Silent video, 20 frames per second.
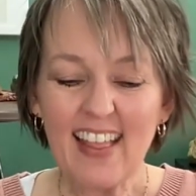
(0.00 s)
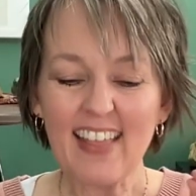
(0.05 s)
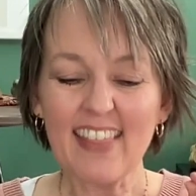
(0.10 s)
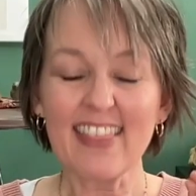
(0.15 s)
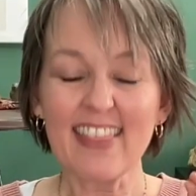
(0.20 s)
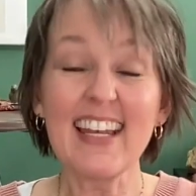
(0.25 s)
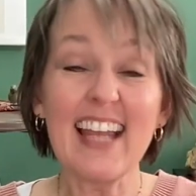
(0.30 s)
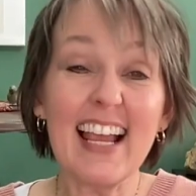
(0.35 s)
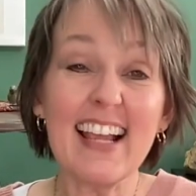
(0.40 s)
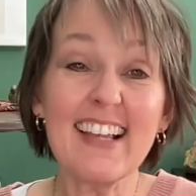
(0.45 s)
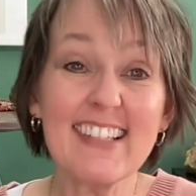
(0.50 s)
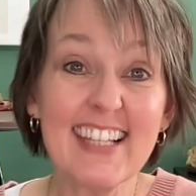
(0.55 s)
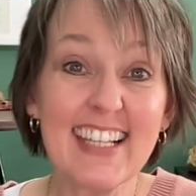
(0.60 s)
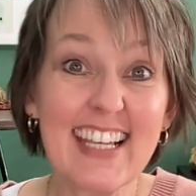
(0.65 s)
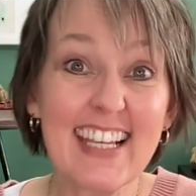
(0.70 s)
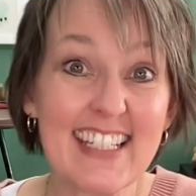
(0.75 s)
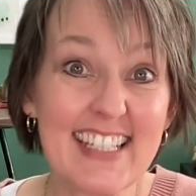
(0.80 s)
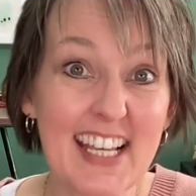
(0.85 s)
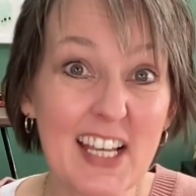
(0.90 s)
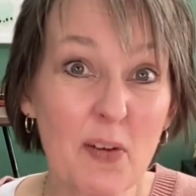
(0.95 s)
The next thing
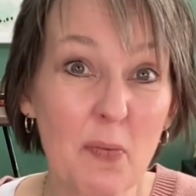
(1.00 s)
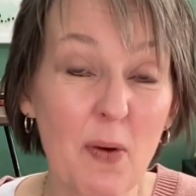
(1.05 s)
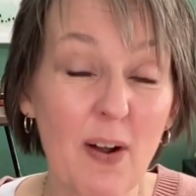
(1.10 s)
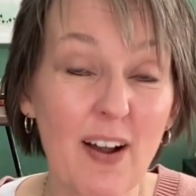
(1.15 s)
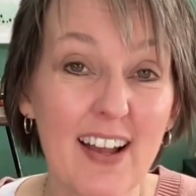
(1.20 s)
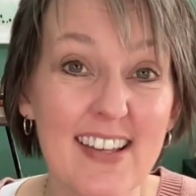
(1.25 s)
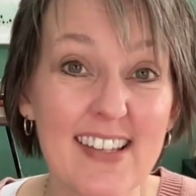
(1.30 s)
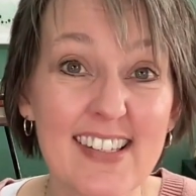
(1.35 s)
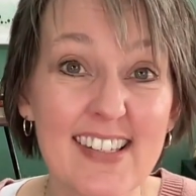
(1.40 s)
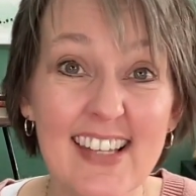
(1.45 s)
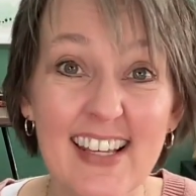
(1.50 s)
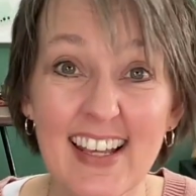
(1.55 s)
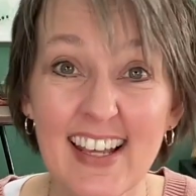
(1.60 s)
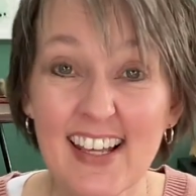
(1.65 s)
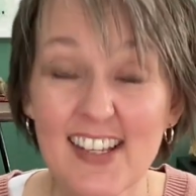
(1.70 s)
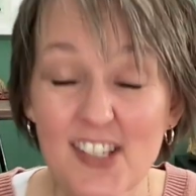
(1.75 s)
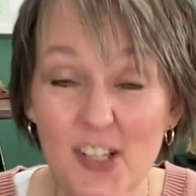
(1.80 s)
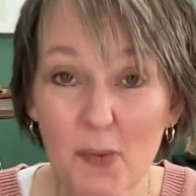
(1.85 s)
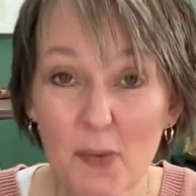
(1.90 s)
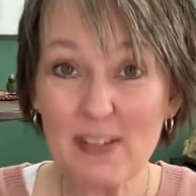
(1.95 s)
he did was,
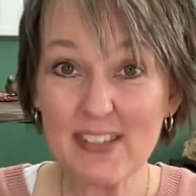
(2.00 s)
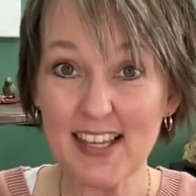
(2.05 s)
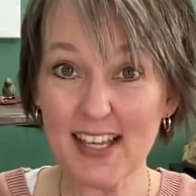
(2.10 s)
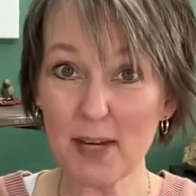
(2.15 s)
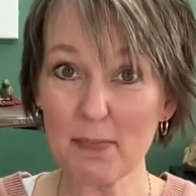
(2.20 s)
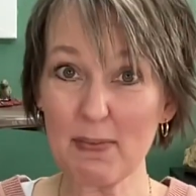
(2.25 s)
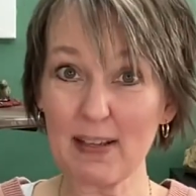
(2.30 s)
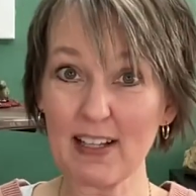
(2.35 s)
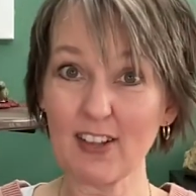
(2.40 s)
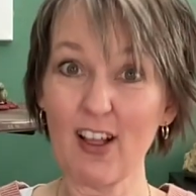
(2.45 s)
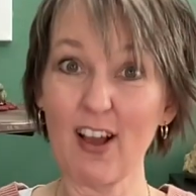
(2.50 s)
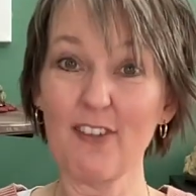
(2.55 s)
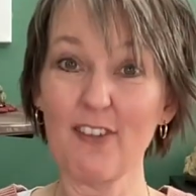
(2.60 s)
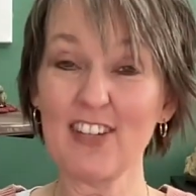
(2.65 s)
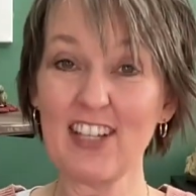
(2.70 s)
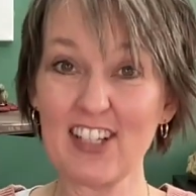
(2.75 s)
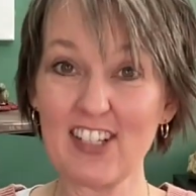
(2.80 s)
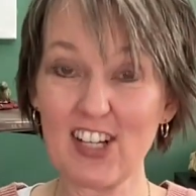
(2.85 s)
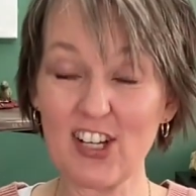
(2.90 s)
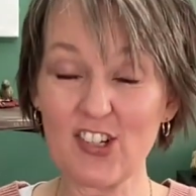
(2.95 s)
so we set a big,
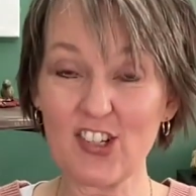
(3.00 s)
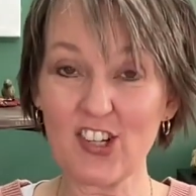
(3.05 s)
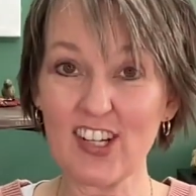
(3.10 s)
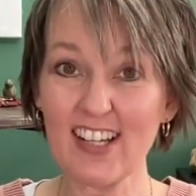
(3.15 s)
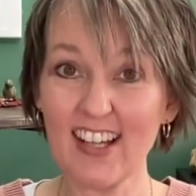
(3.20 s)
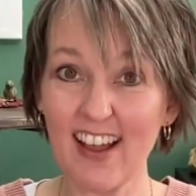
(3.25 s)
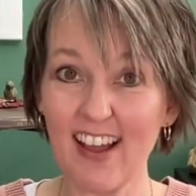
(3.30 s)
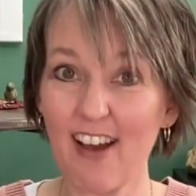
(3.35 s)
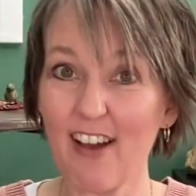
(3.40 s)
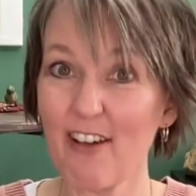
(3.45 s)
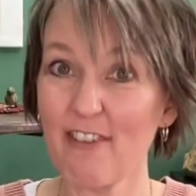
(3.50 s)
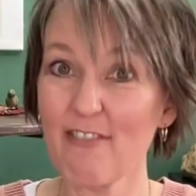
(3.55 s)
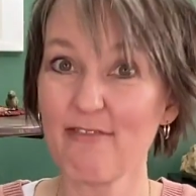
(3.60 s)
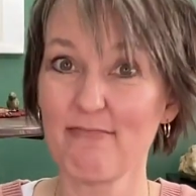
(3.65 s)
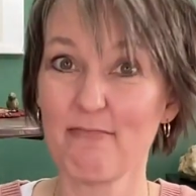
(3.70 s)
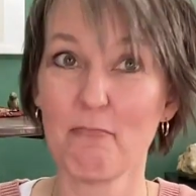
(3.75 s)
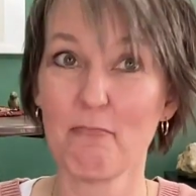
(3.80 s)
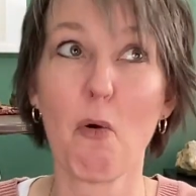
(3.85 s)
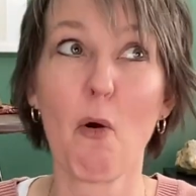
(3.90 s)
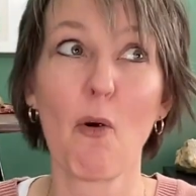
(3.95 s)
lofty intention of
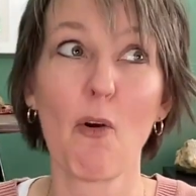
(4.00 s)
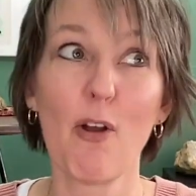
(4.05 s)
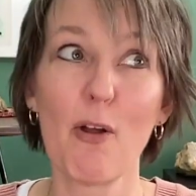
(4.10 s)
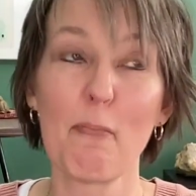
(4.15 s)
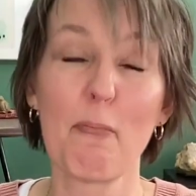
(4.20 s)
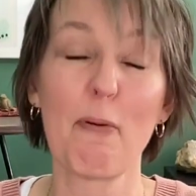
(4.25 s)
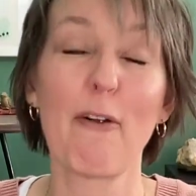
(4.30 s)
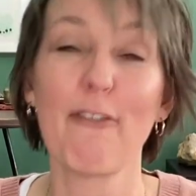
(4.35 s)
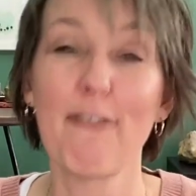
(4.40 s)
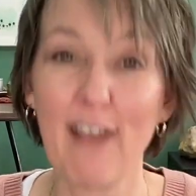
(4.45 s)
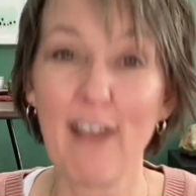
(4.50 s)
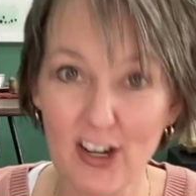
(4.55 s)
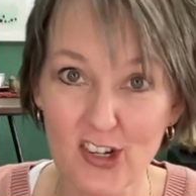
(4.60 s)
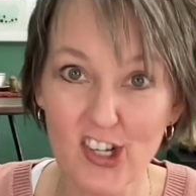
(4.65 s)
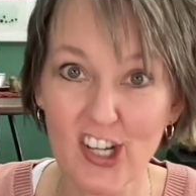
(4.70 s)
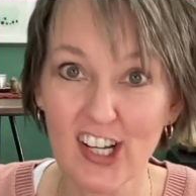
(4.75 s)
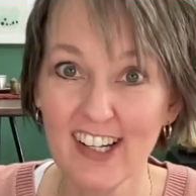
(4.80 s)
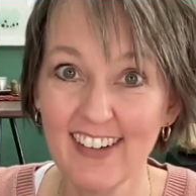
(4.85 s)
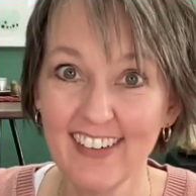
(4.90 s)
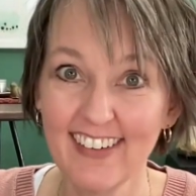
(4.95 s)
moral
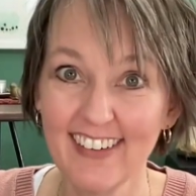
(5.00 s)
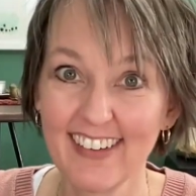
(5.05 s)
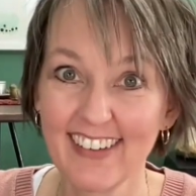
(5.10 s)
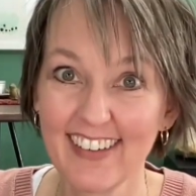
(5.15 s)
perfection.